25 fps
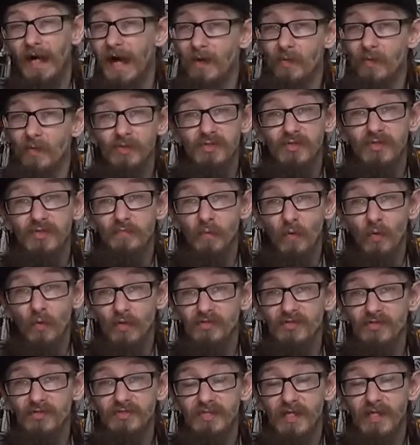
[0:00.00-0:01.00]
I wouldn't have
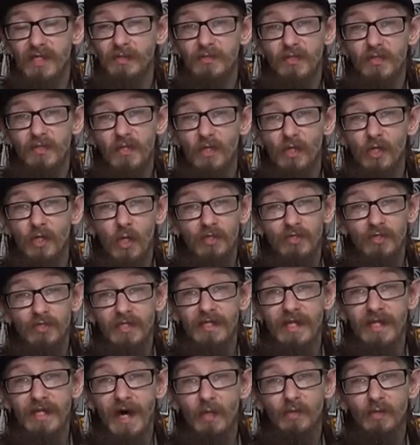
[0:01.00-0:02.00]
brought it out of the
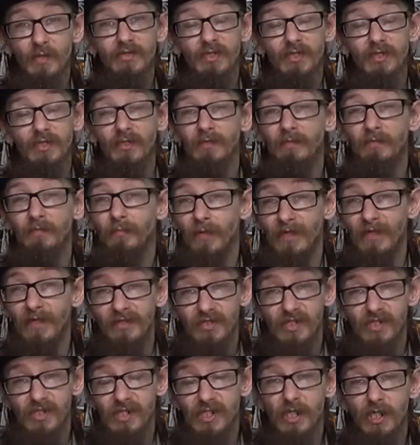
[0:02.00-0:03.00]
closet now to
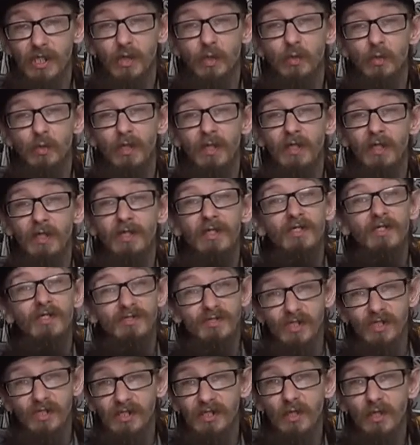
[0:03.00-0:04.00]
bring to you
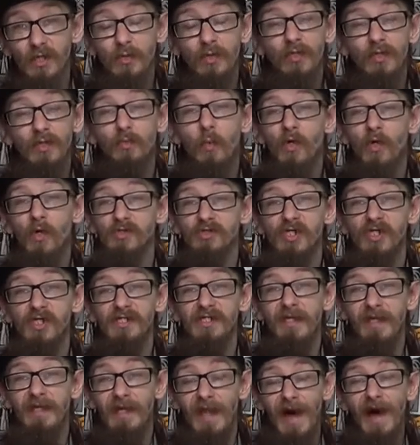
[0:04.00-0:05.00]
so you could watch
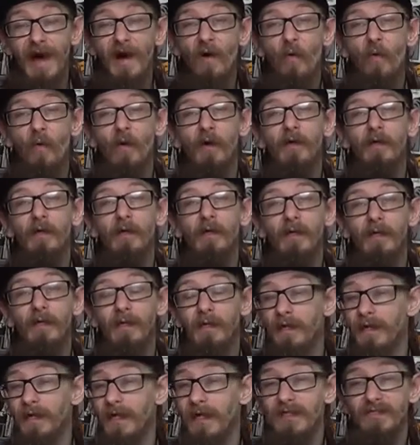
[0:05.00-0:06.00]
it now.
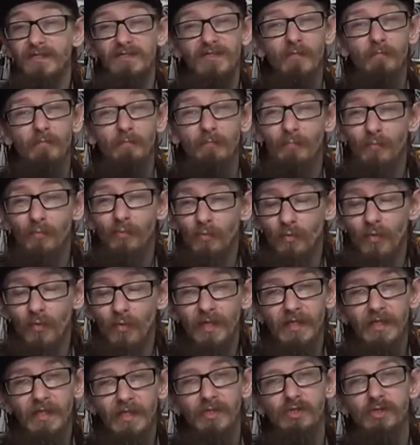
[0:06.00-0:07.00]
It's a
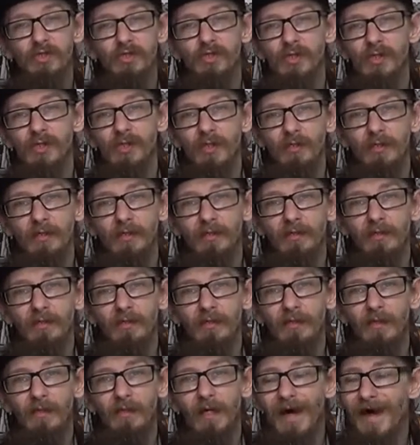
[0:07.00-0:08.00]
brilliant show.
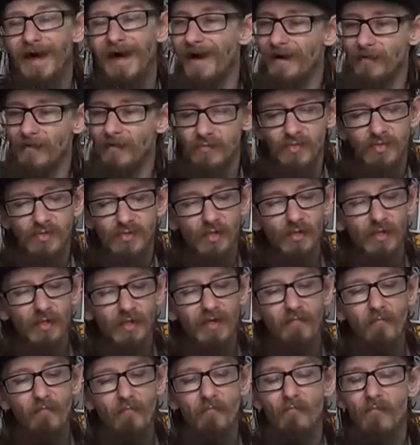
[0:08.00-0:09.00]

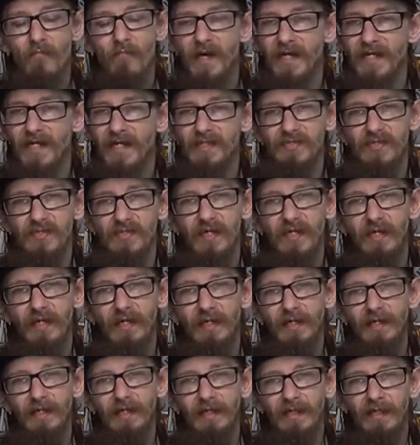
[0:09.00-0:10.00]
Absolutely amazing.
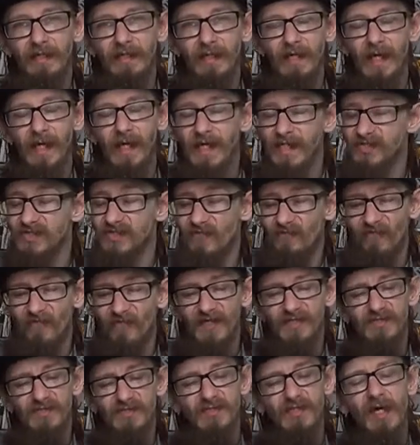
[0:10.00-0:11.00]
It's
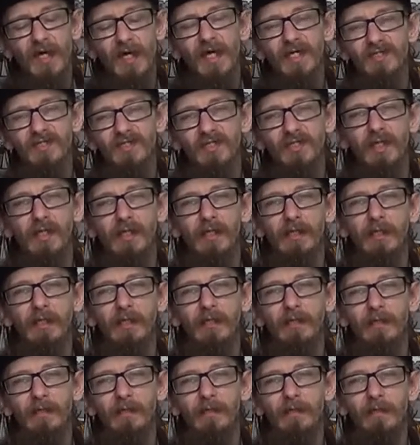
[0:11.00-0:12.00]

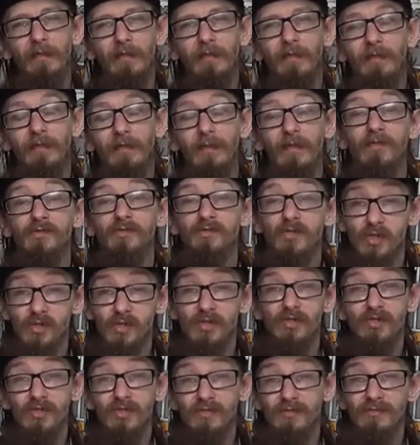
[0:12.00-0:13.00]
fantastic.
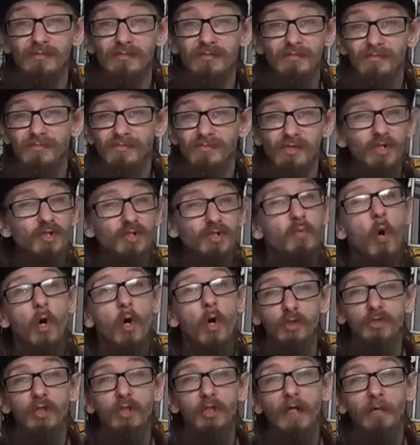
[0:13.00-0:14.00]
Just
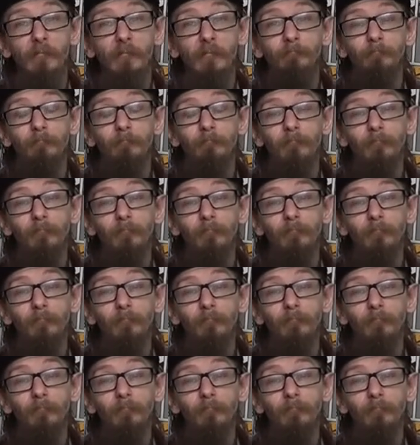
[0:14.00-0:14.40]
watch it.